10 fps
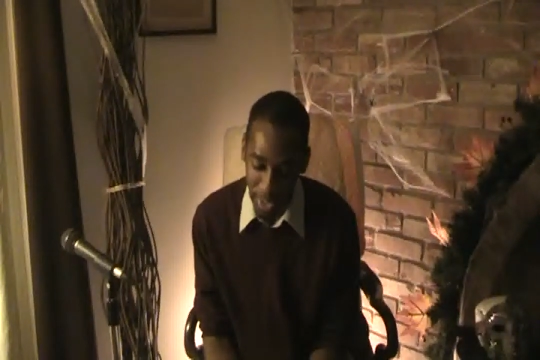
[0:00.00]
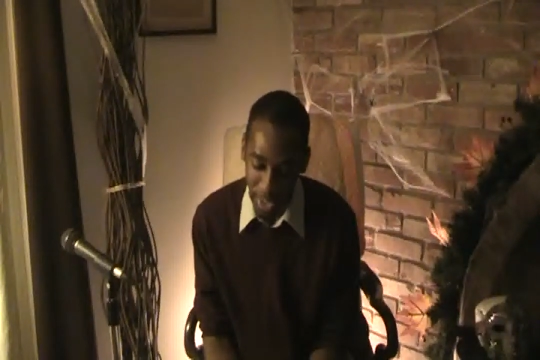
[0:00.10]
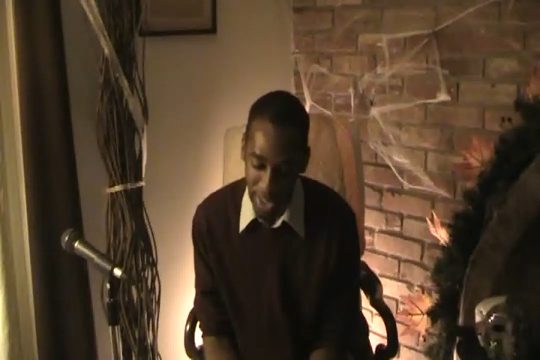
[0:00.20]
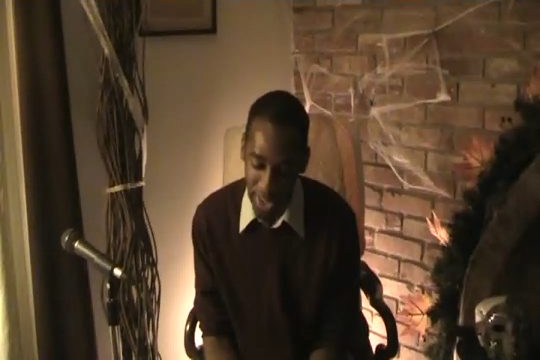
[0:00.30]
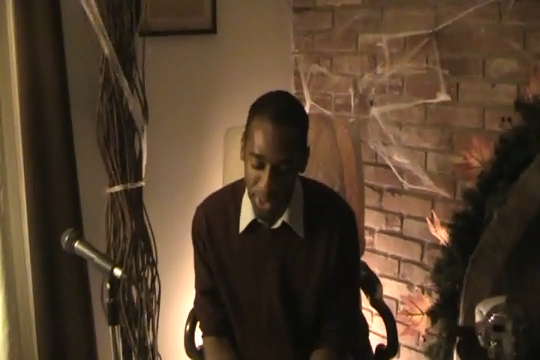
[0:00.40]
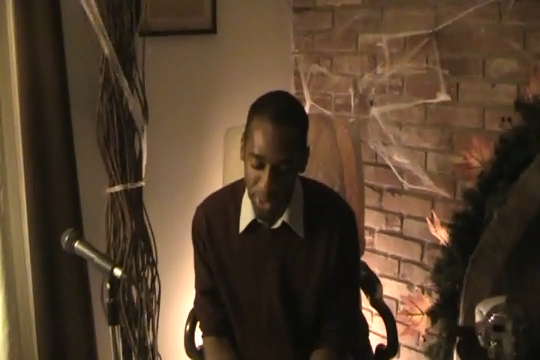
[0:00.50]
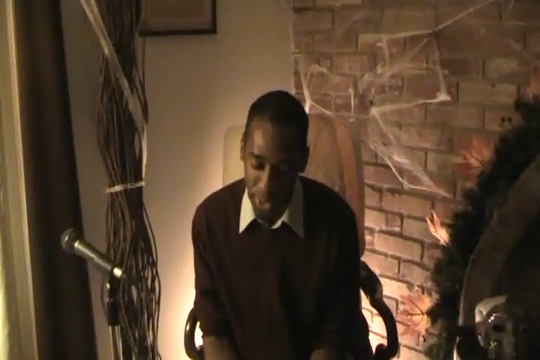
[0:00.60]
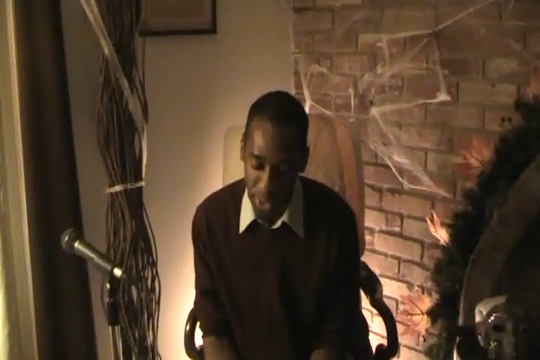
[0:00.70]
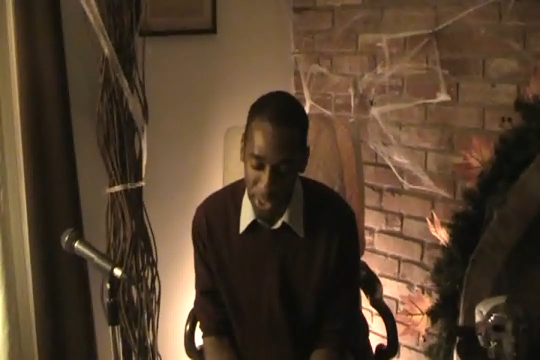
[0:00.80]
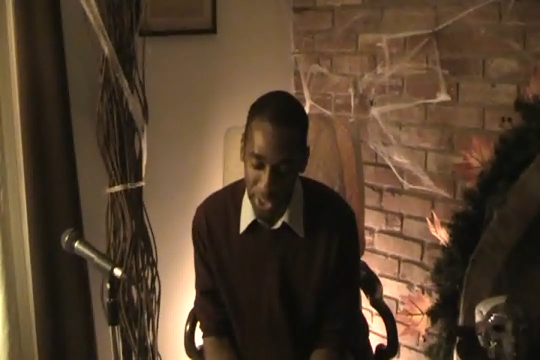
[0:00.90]
And so the
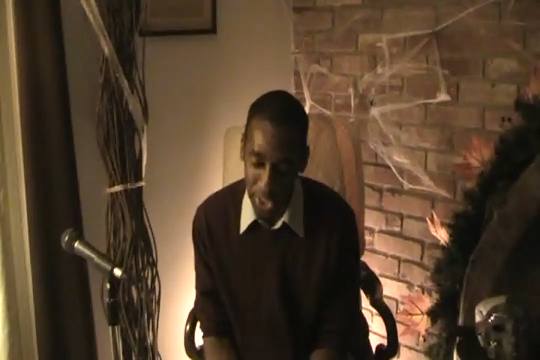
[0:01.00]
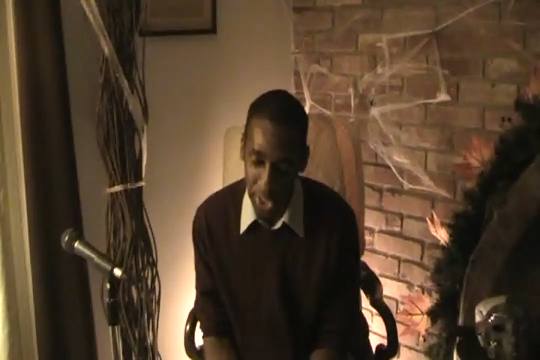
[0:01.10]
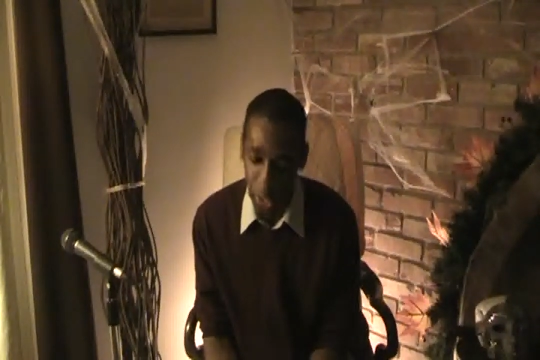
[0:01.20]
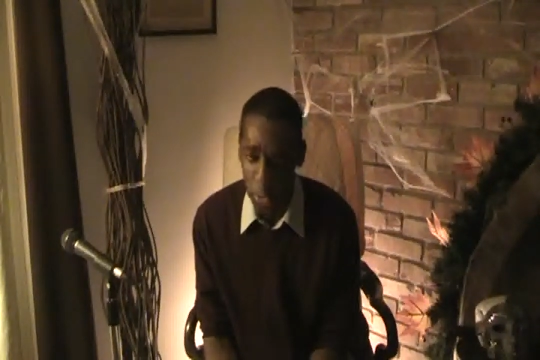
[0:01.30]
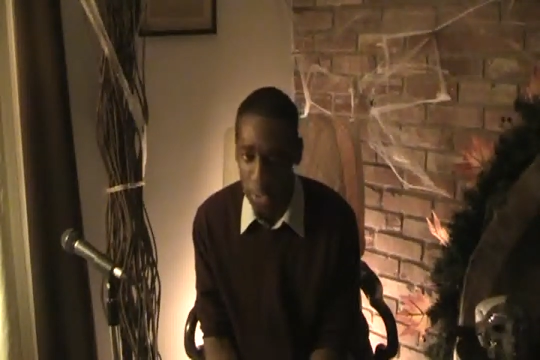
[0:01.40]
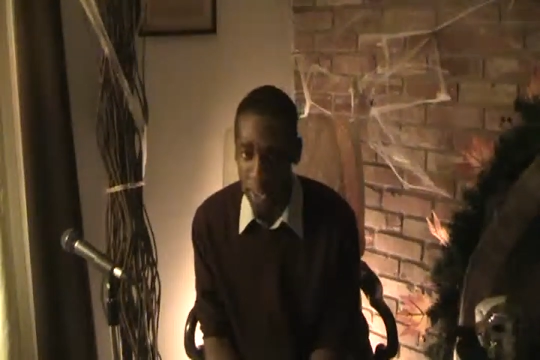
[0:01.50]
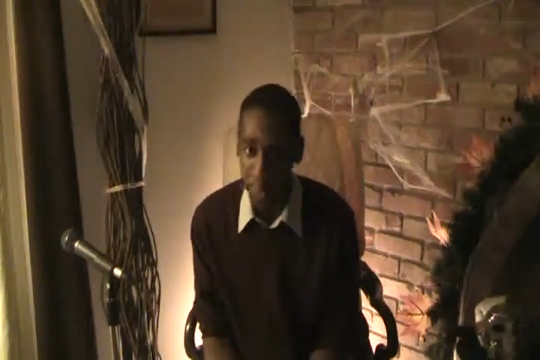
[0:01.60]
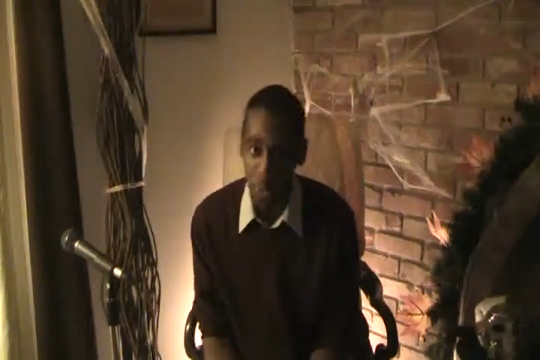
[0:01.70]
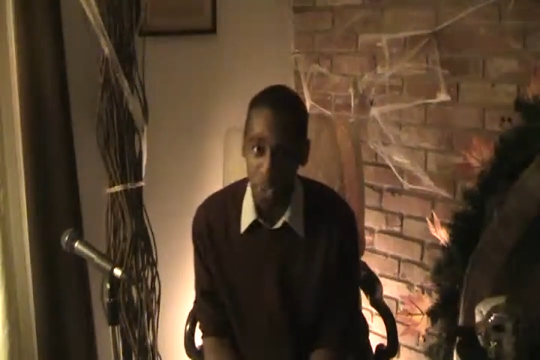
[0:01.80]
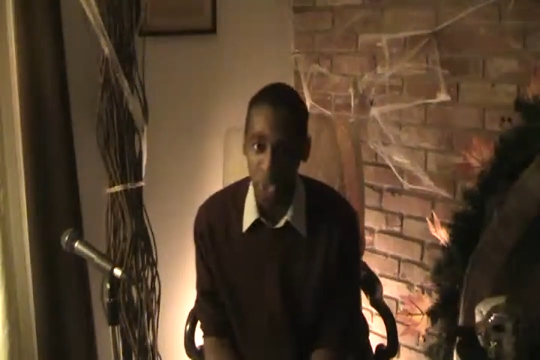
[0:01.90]
collection goes in
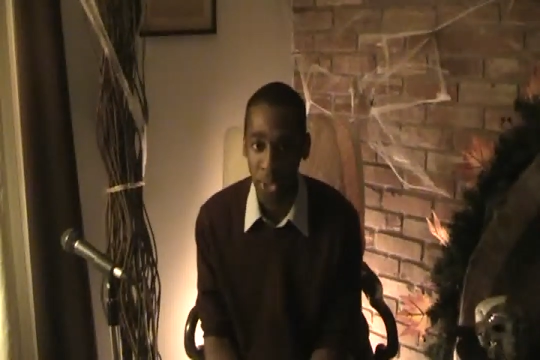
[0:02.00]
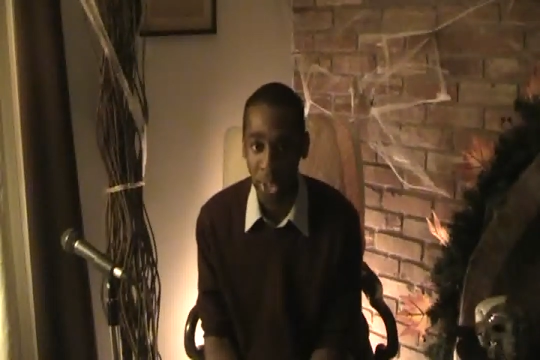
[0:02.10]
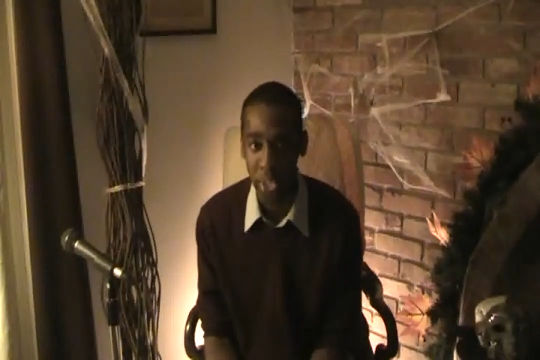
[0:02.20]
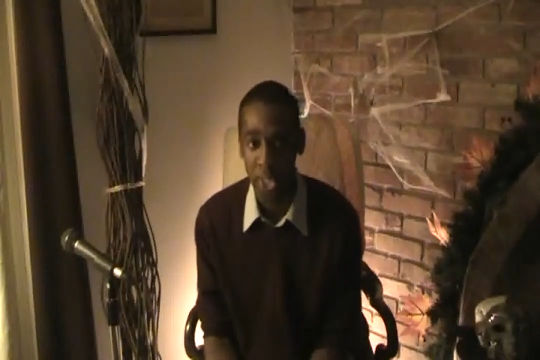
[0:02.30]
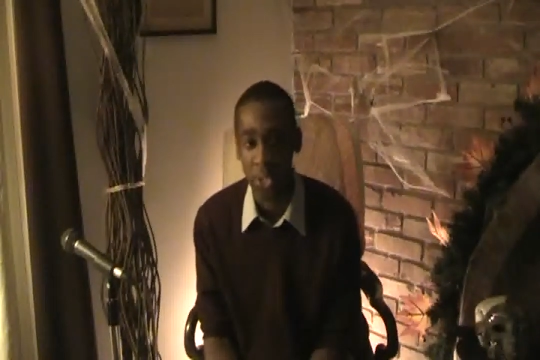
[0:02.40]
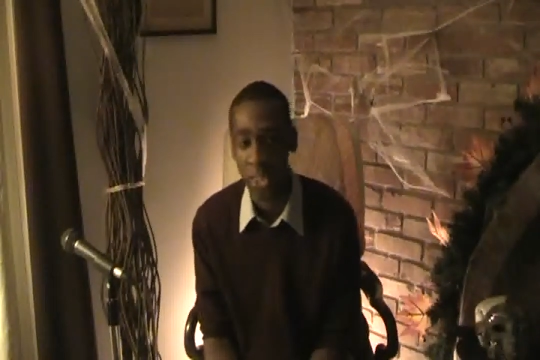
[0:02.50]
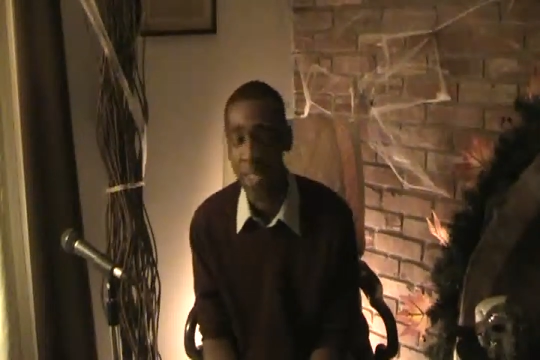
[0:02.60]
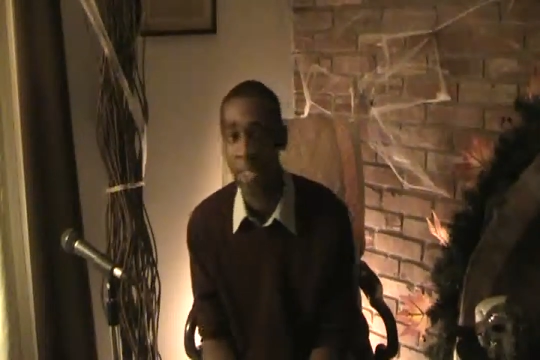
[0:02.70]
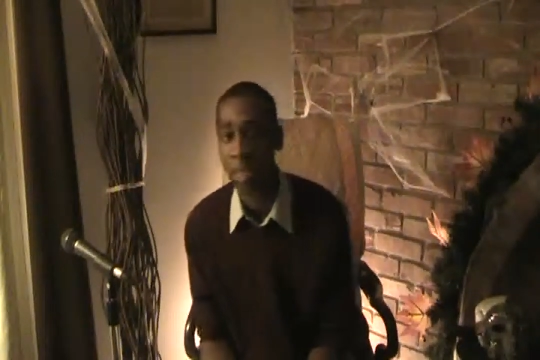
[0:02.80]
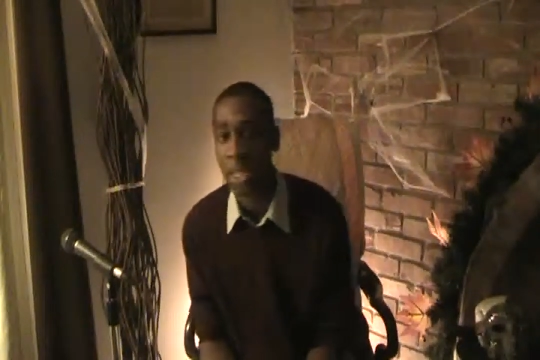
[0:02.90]
both directions, right?
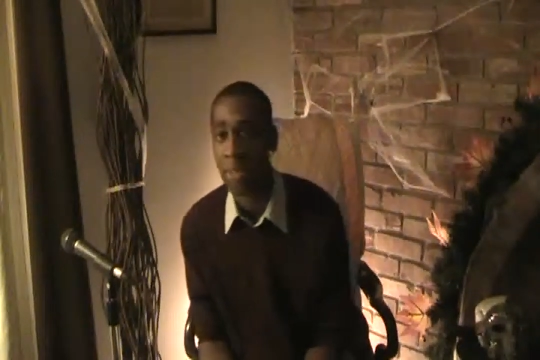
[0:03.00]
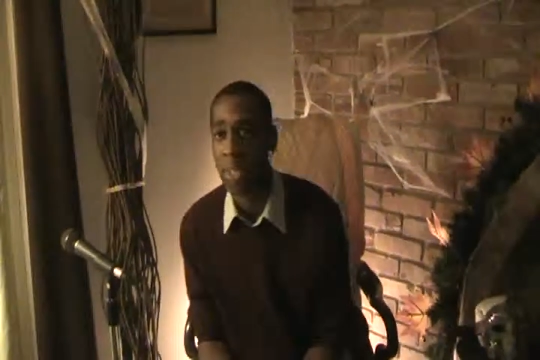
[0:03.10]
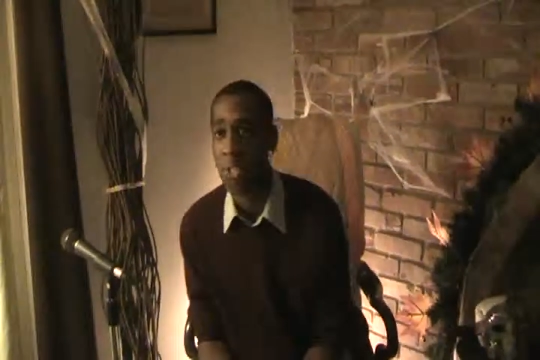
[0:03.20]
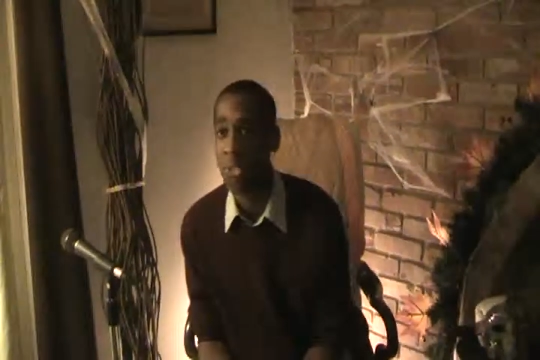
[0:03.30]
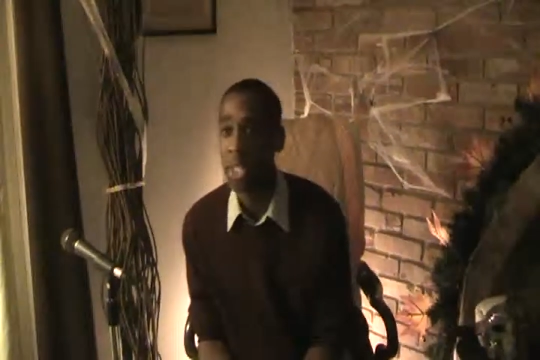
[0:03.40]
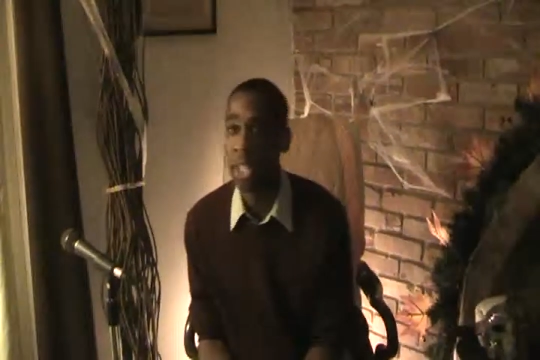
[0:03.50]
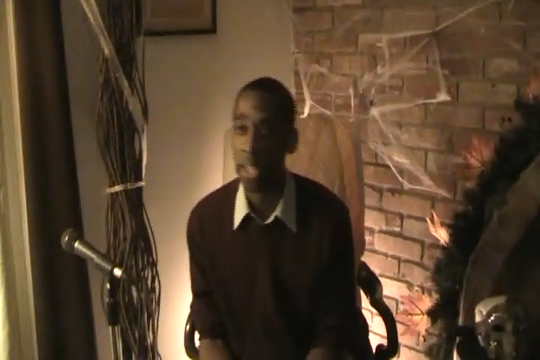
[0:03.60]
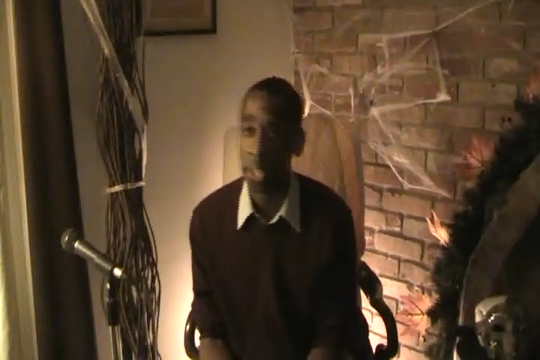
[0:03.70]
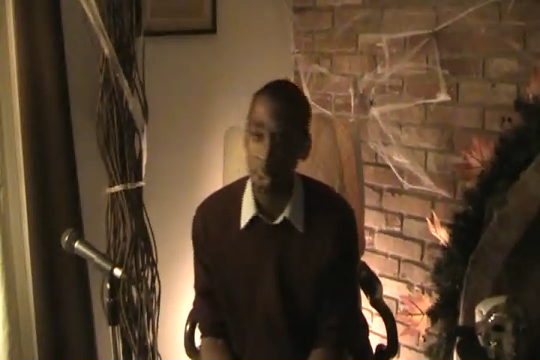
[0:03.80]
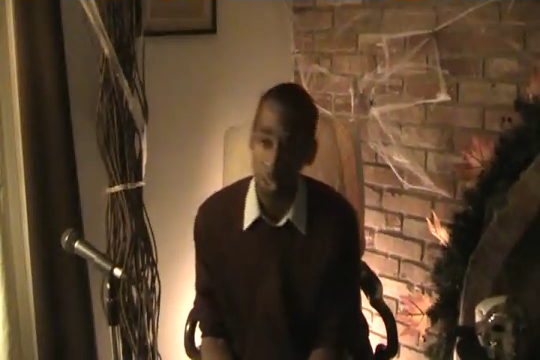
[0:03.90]
Sometimes it's really
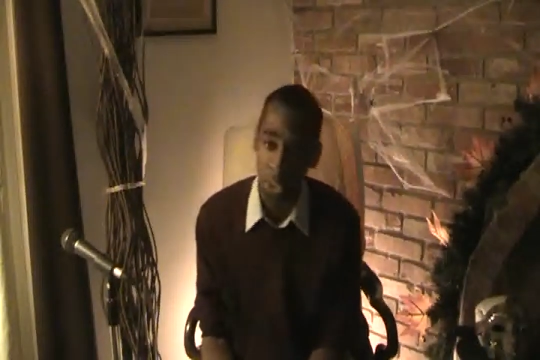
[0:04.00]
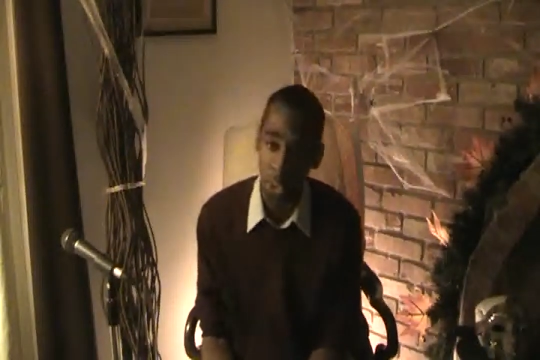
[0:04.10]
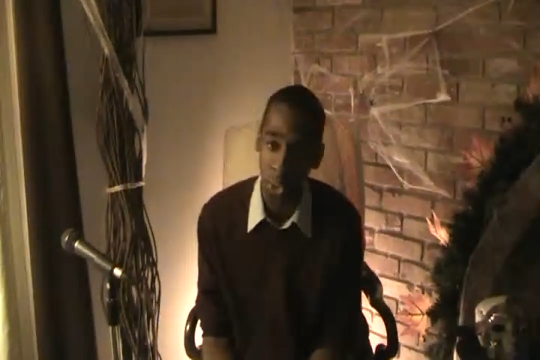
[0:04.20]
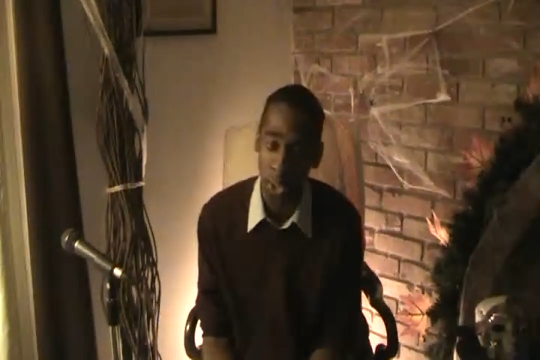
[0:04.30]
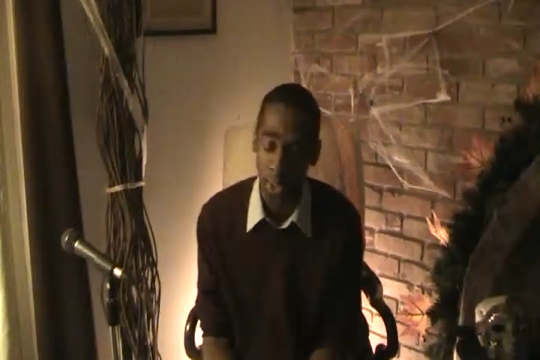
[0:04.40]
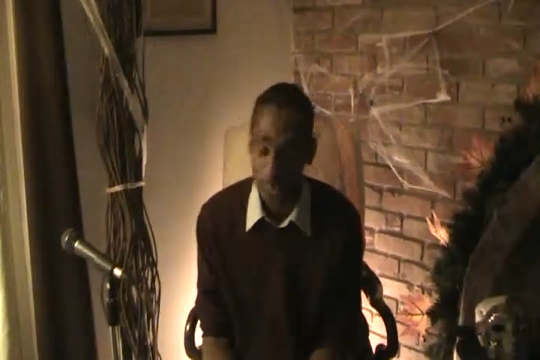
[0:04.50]
accusatory,